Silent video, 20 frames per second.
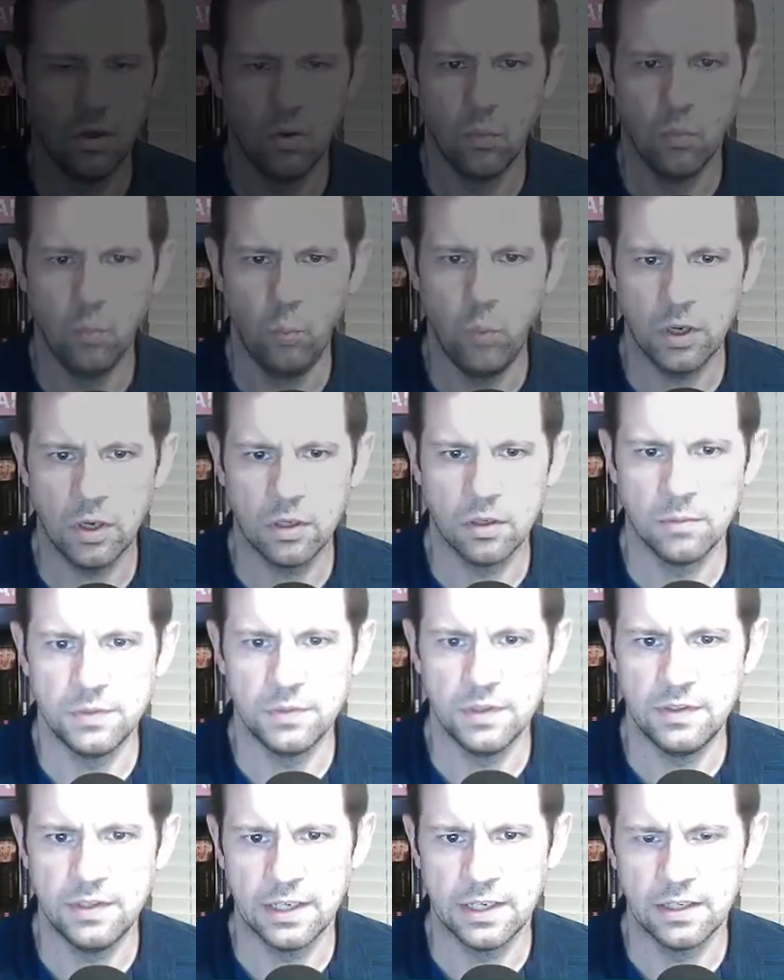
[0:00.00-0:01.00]
Welcome to
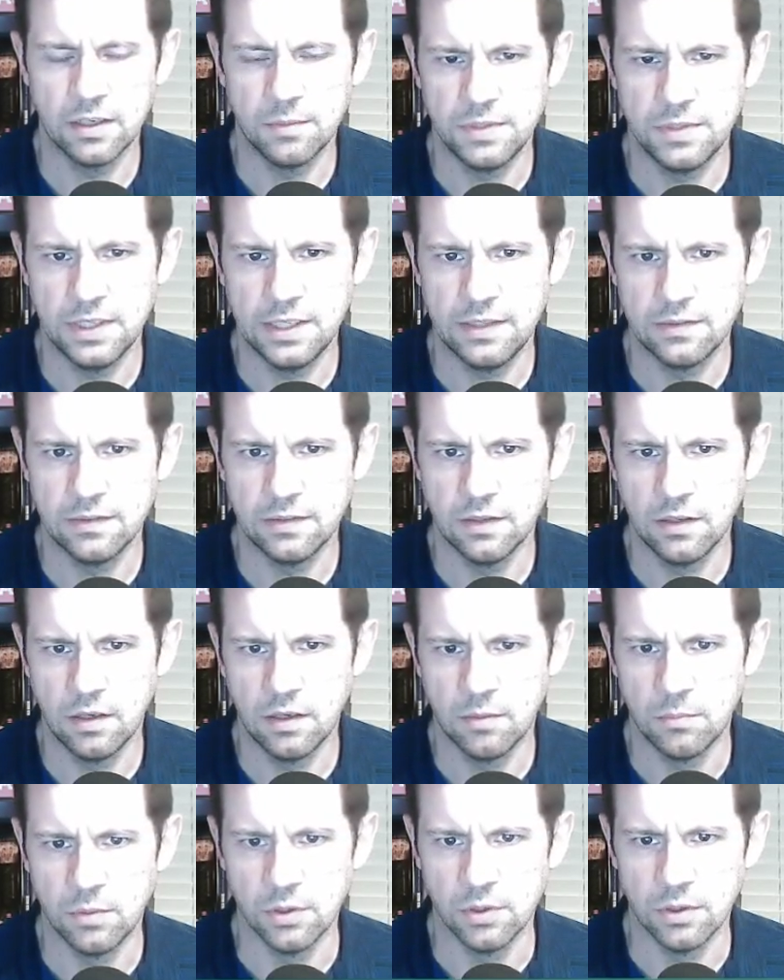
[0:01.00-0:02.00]
Tech Updates
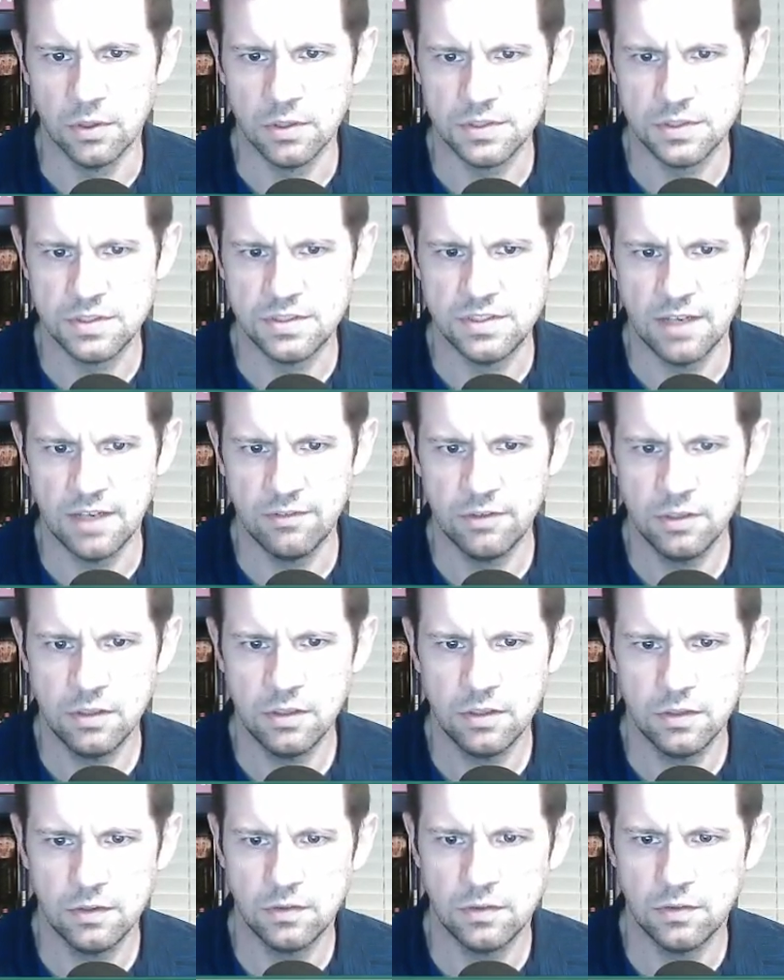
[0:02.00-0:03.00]
number 7.
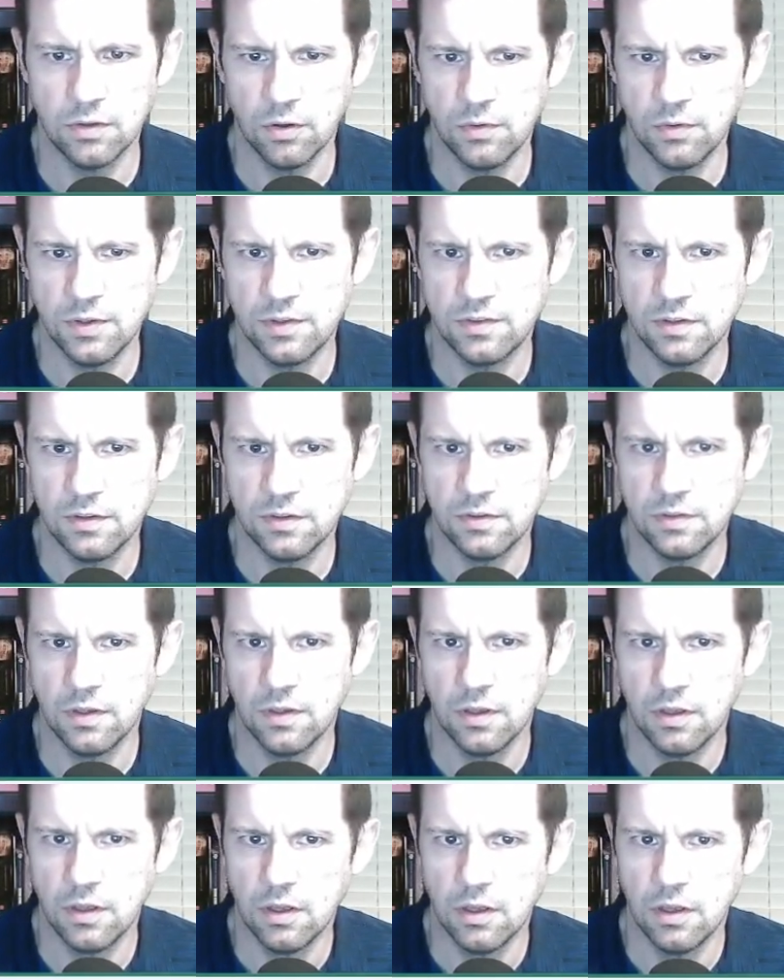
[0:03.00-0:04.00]
So this is
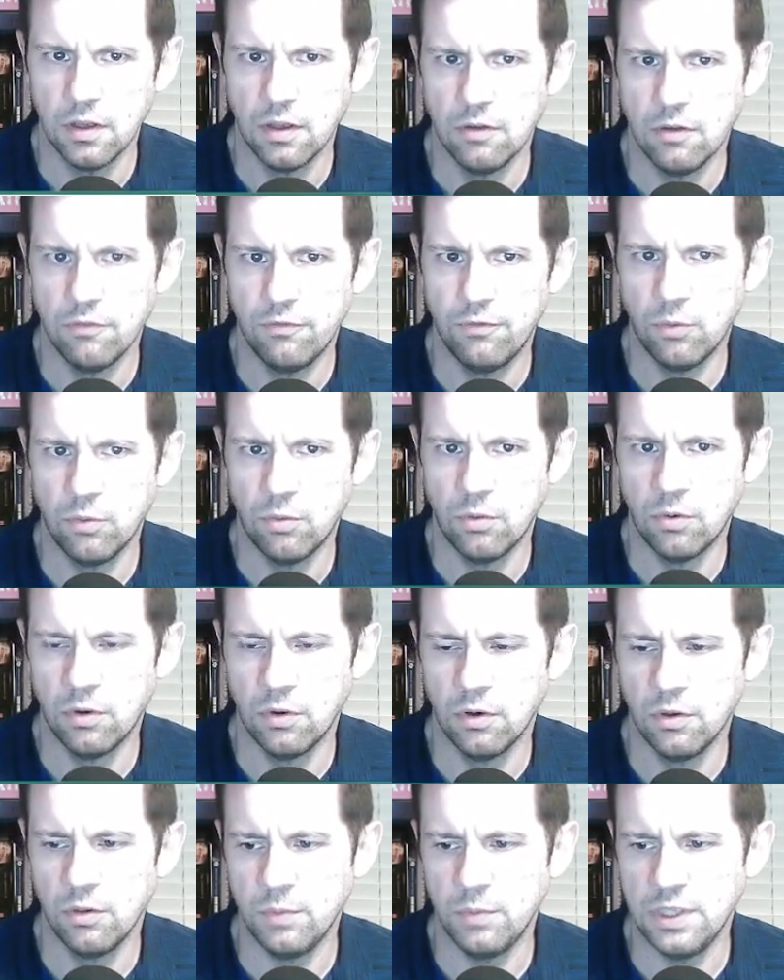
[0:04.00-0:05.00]

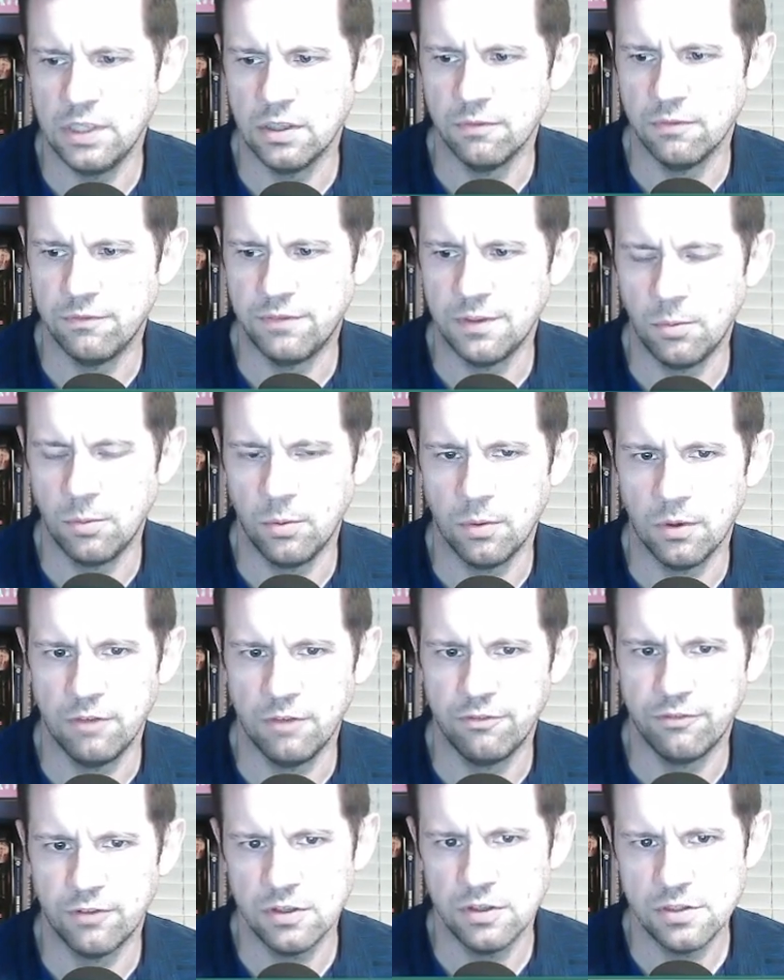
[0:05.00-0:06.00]
for the week of February
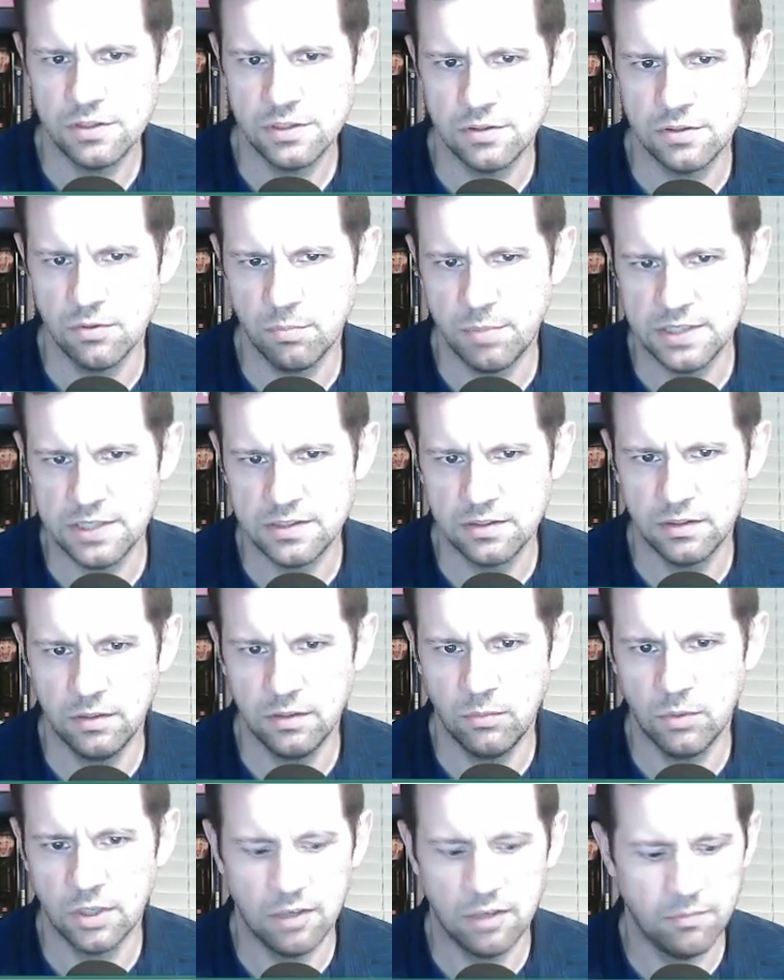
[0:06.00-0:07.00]
1st. So basically
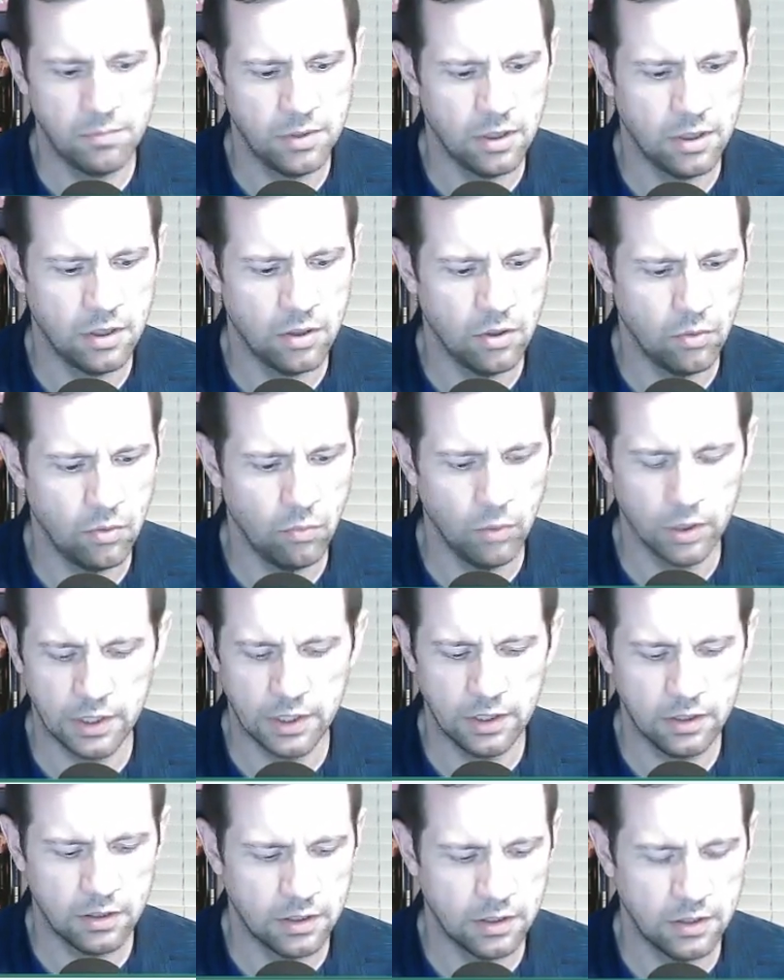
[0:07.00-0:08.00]
what I've been
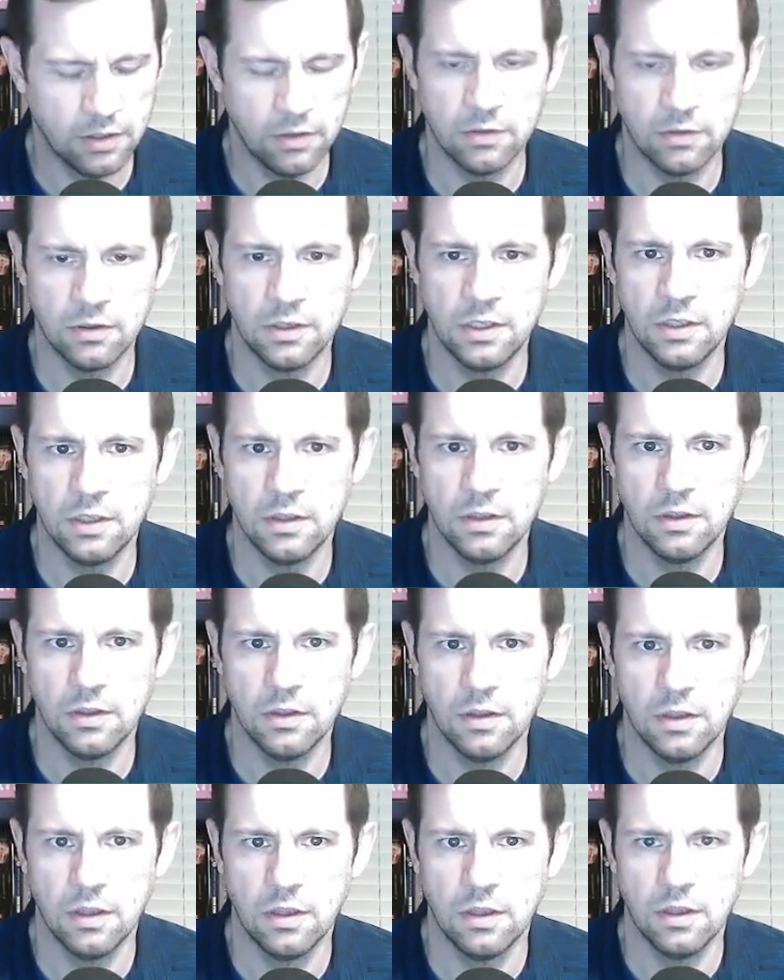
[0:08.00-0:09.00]
working on and learning
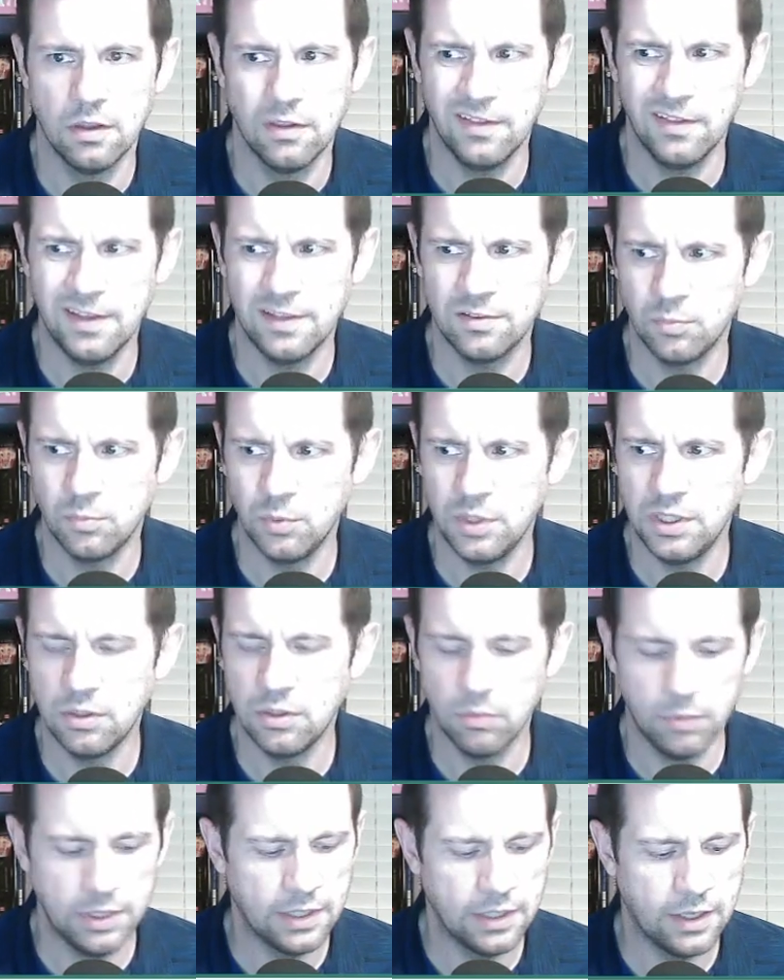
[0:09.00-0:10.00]
the last week
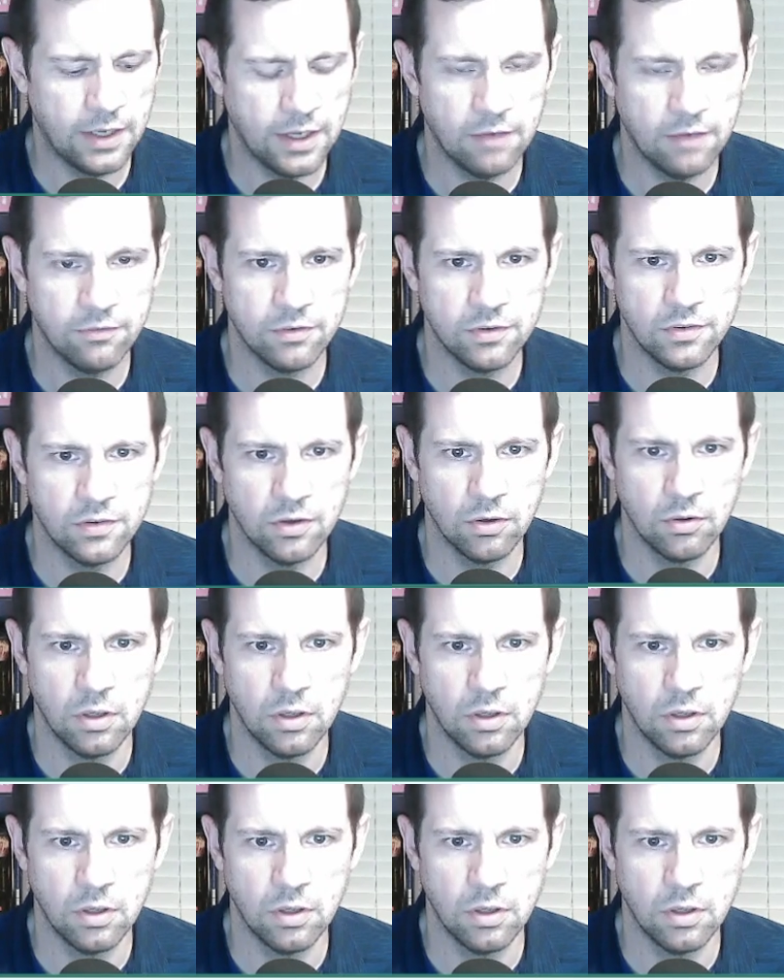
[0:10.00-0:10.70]
and a half or so.